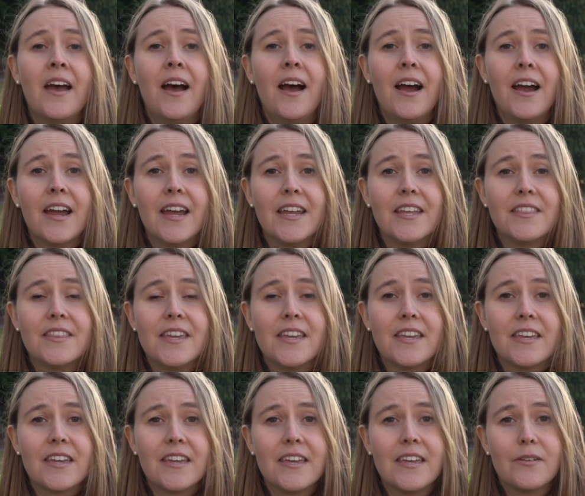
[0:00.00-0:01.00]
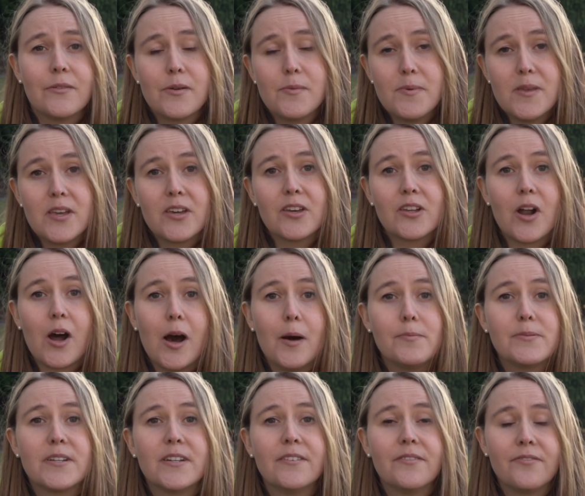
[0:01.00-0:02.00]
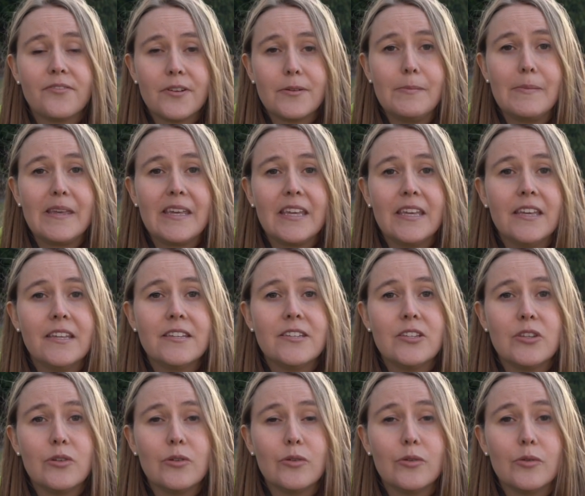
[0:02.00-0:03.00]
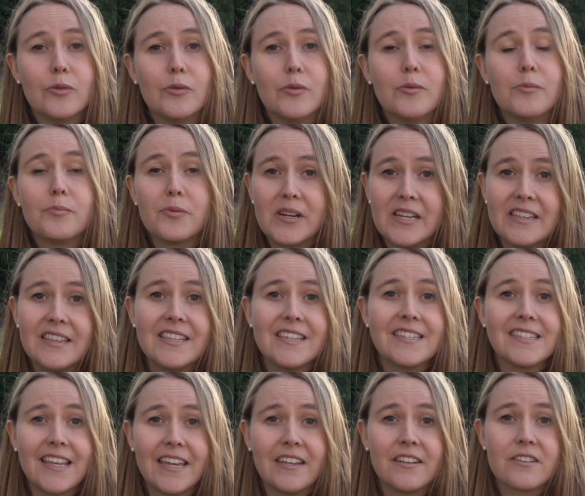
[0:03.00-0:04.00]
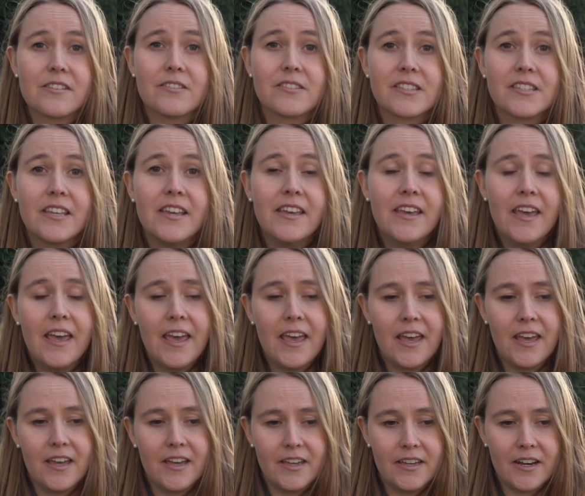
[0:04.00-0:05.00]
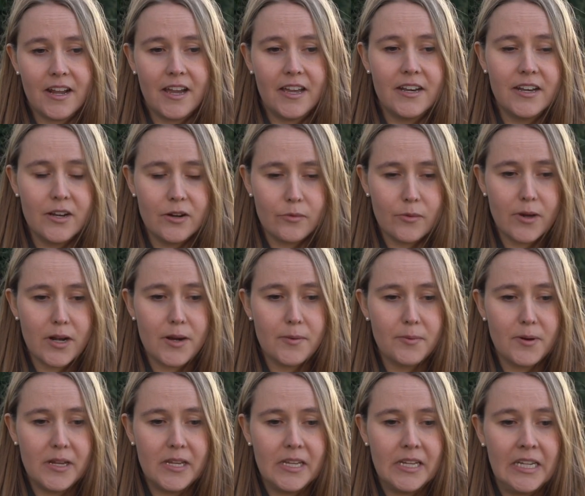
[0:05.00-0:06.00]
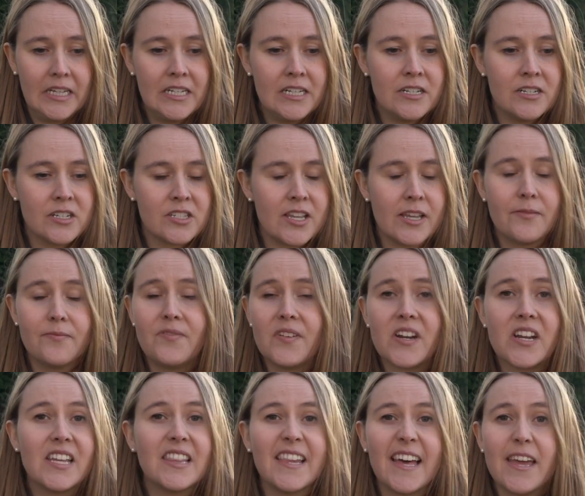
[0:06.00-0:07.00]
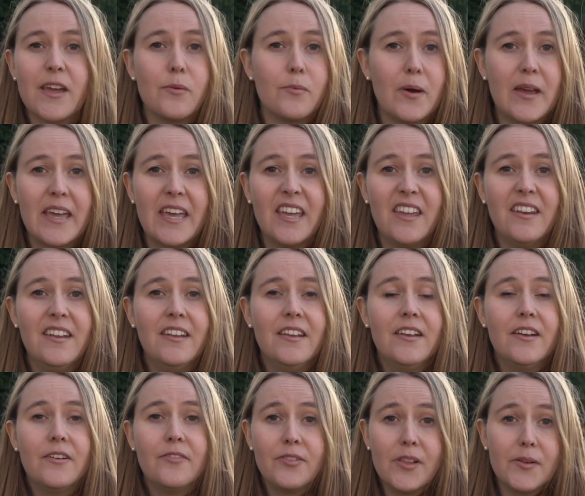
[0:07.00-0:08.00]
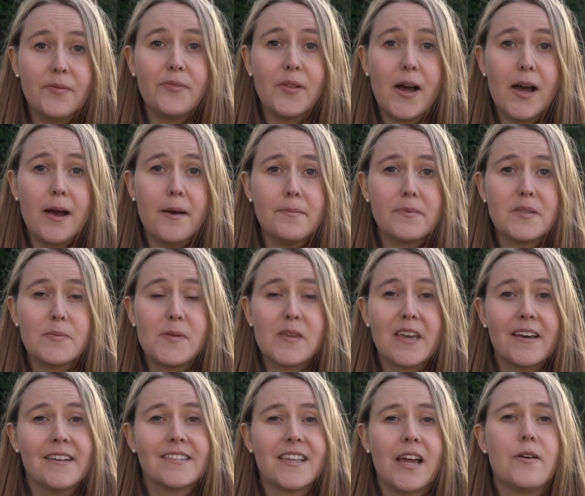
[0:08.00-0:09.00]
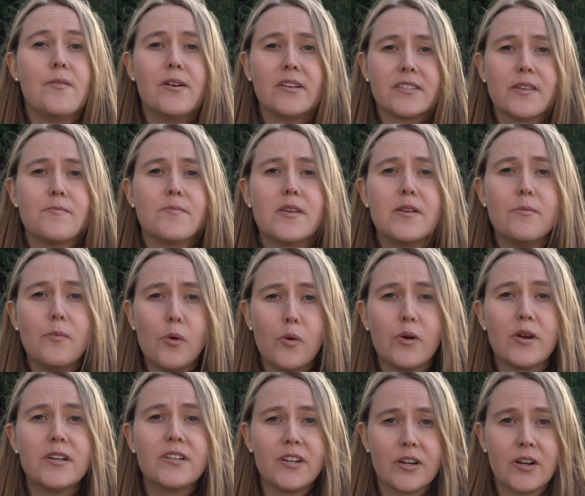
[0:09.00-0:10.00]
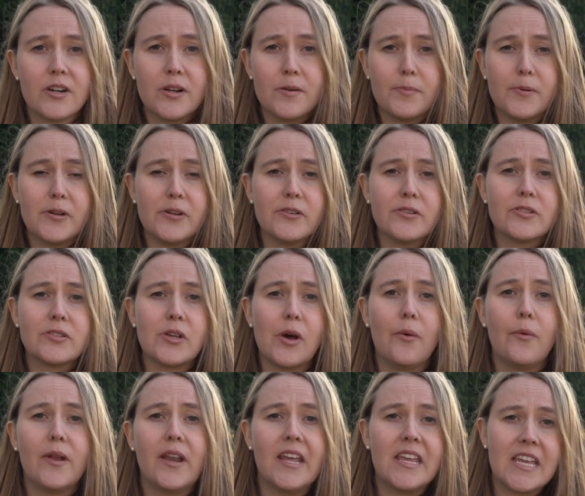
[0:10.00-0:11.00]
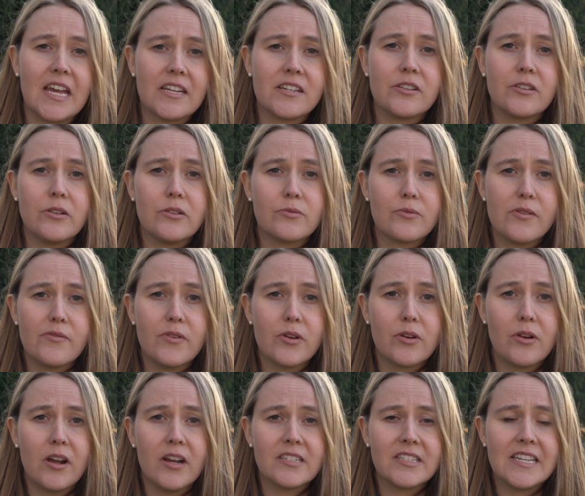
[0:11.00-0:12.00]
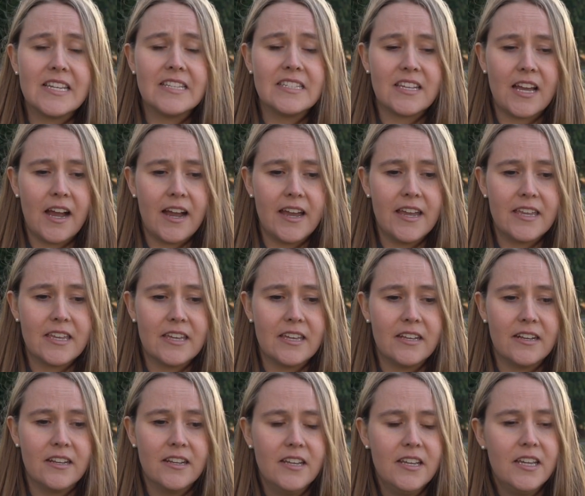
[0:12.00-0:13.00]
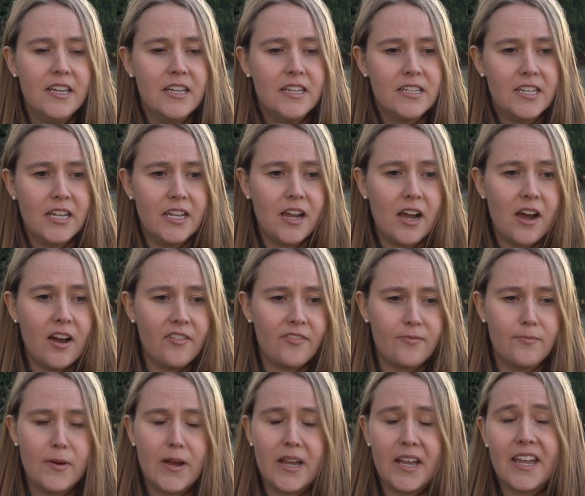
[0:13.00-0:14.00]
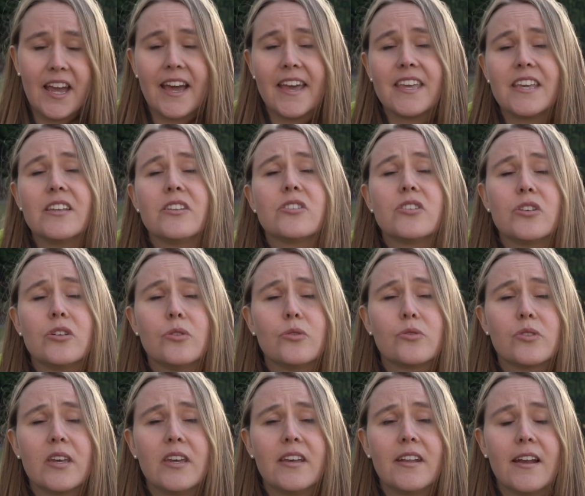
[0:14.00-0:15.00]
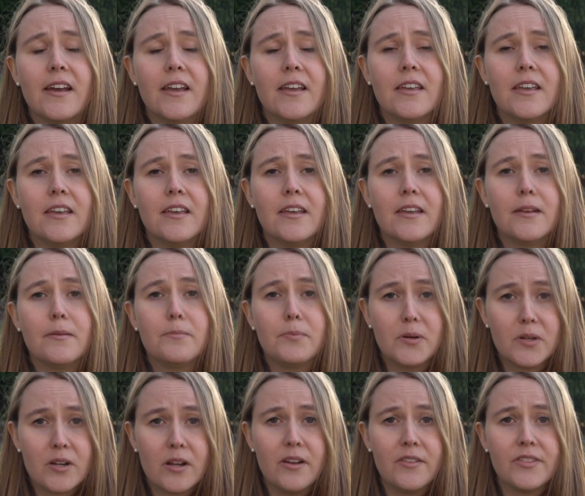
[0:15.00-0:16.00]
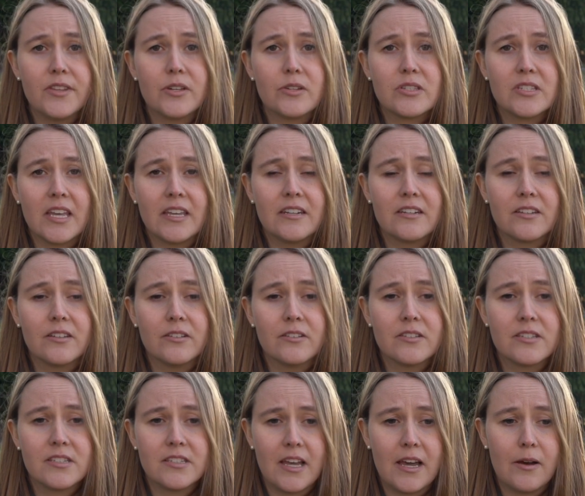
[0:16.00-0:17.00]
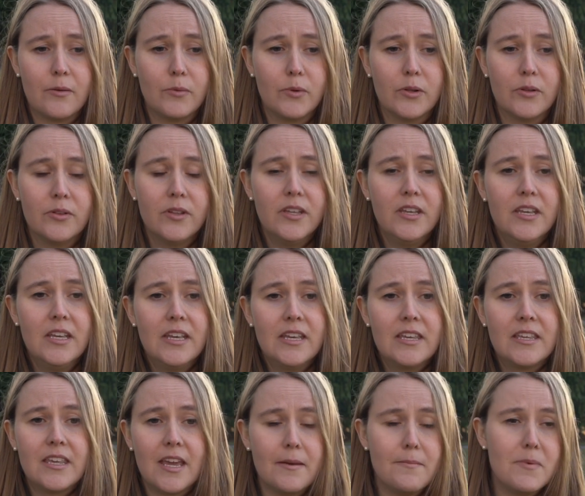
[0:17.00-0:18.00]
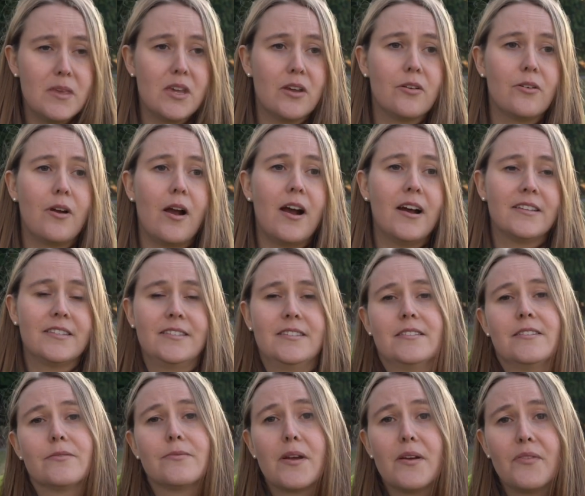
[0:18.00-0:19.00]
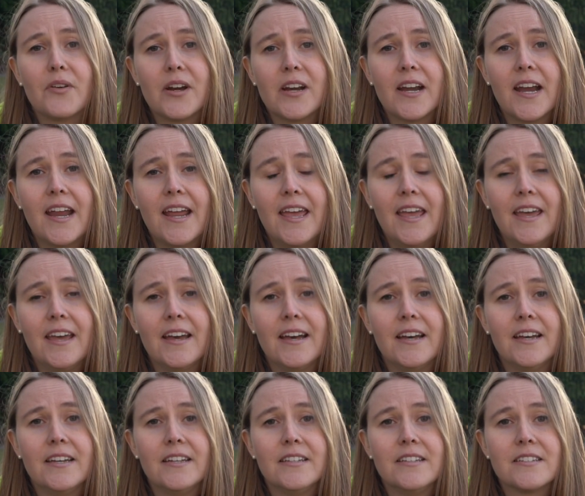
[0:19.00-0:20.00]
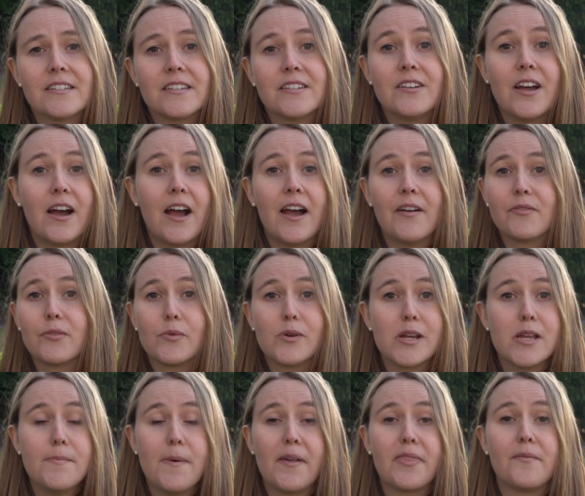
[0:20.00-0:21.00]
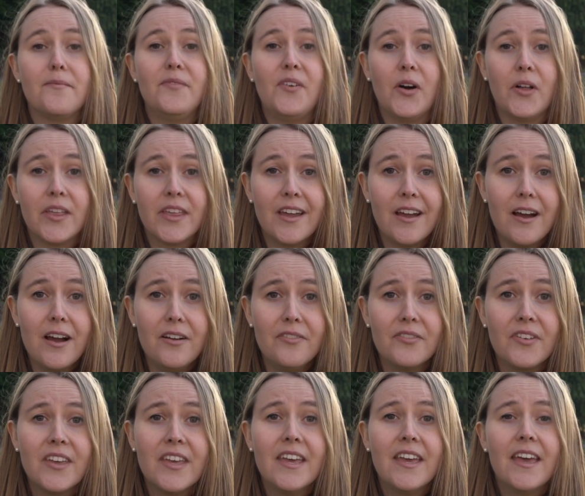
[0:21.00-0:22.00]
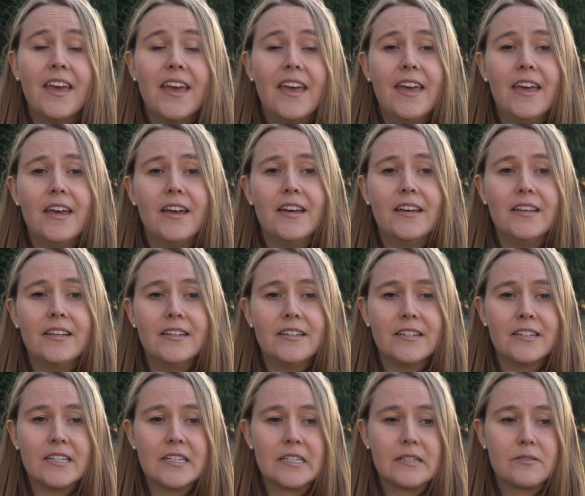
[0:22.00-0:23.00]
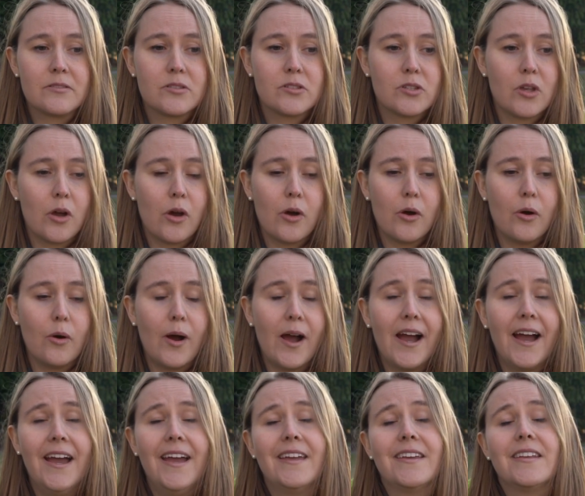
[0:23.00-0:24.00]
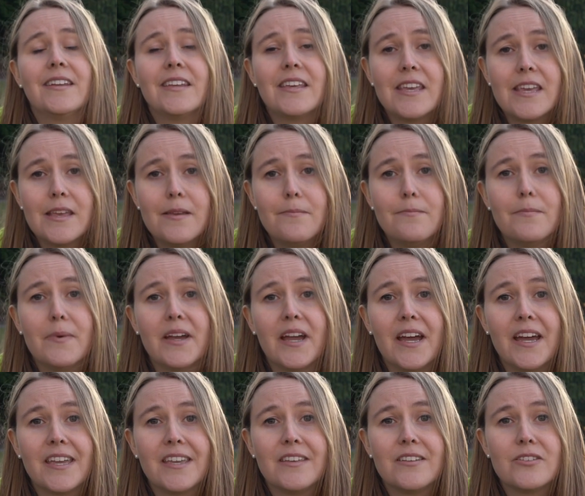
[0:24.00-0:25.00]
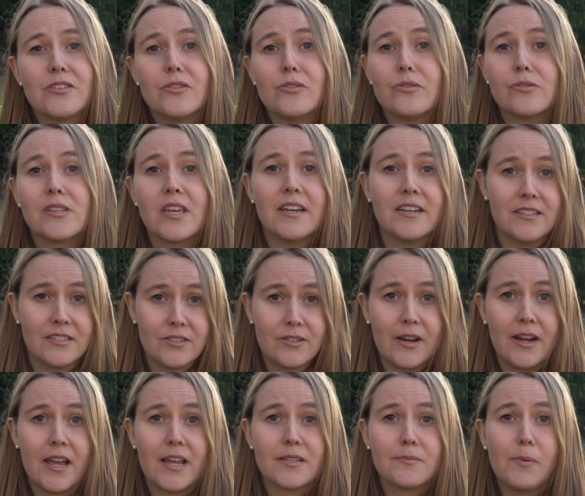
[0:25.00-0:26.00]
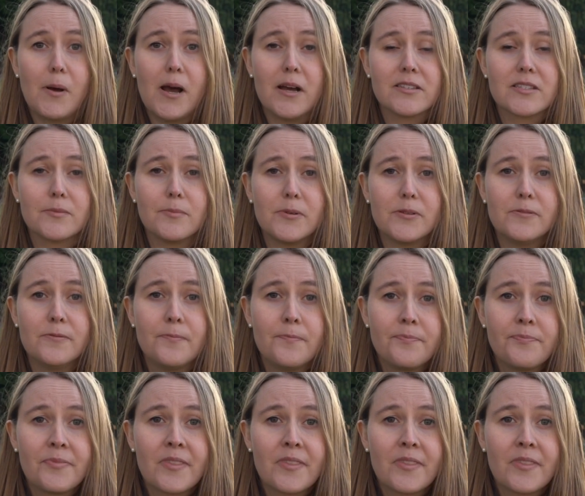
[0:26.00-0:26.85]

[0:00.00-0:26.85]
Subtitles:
I think it would be a good option for me to bring these sandals. And I didn't want to bring just like very lightweight flip-flops because I want something more durable, so when I get to those river crossings I can take off my hiking shoes and I can put on those sandals that will get me across the river and not have to worry about them falling off, and so I can keep my hiking shoes as dry as possible.